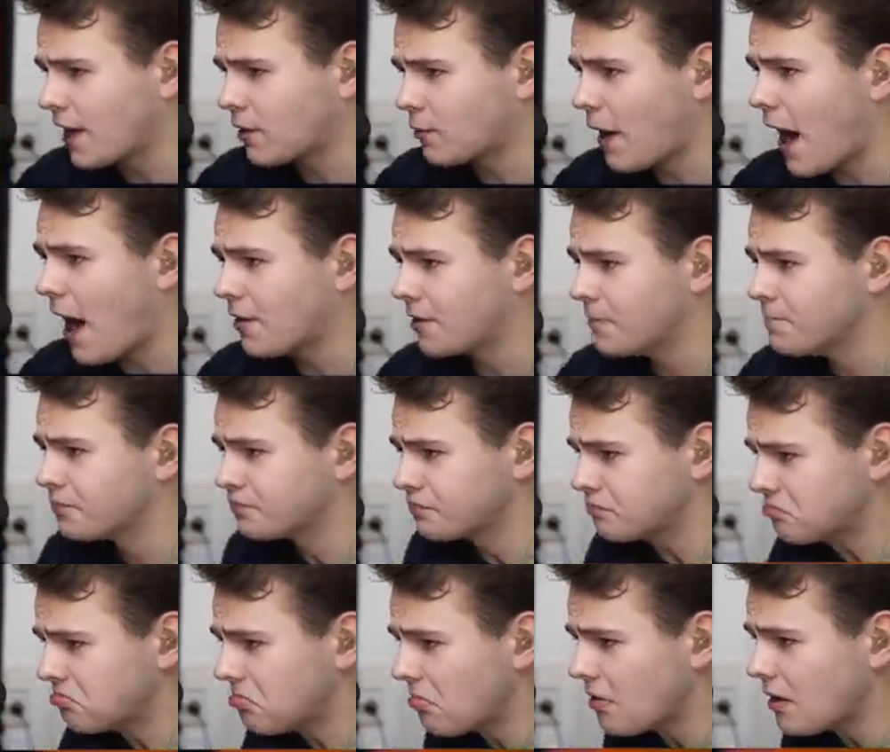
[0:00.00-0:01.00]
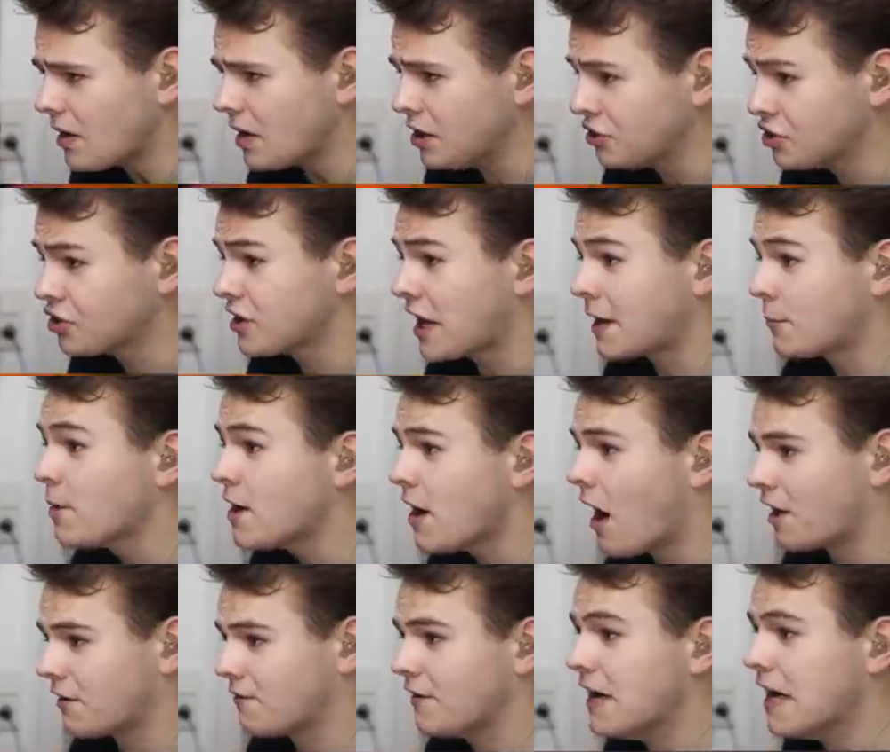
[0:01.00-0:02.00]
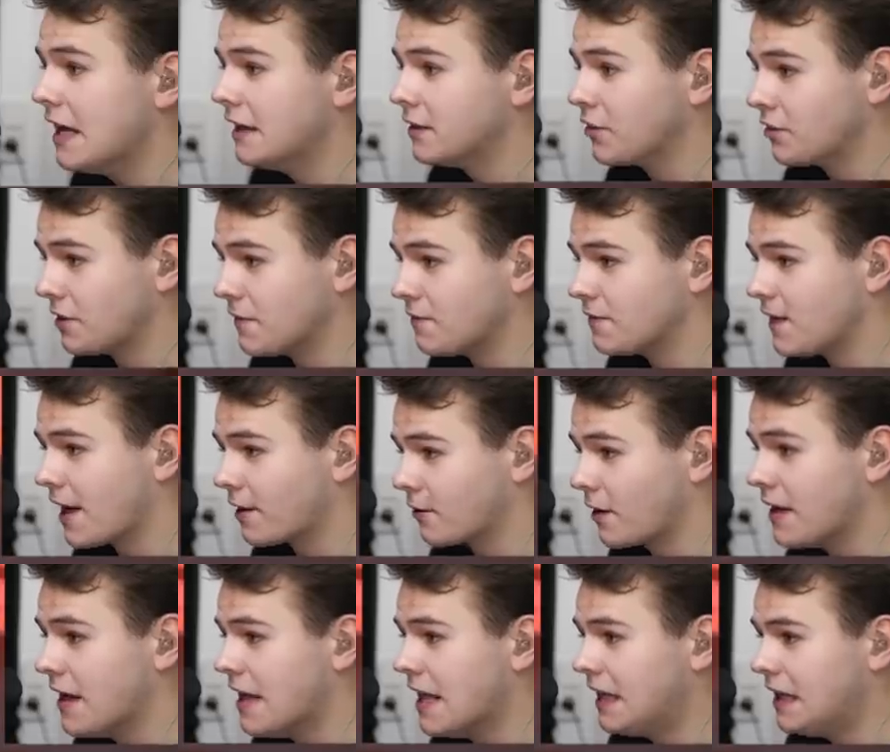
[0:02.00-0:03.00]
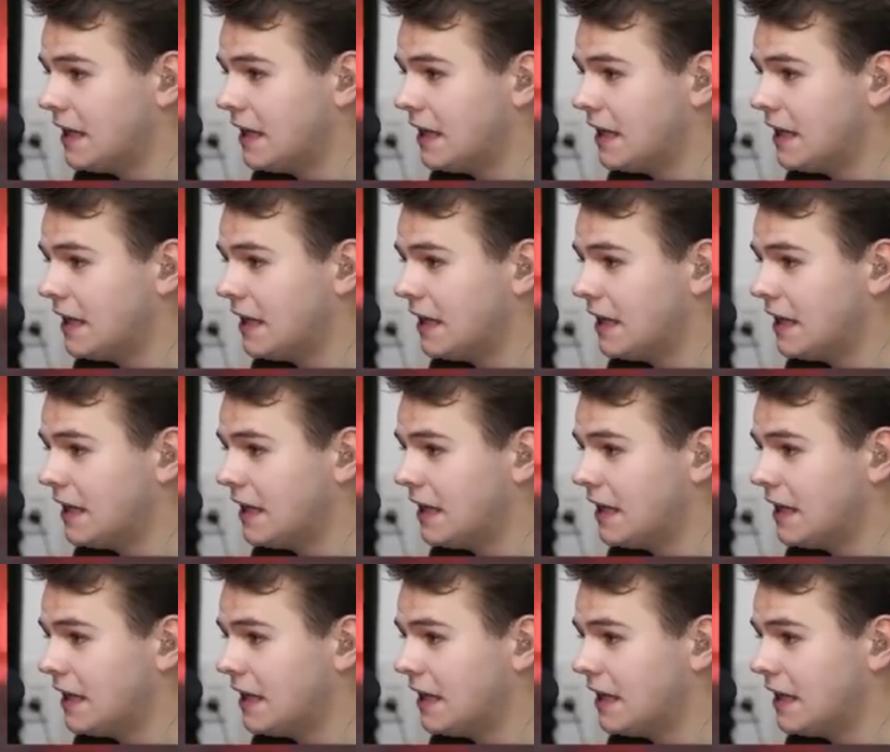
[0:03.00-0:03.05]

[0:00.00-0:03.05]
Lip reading: around, just like we are literally flying around.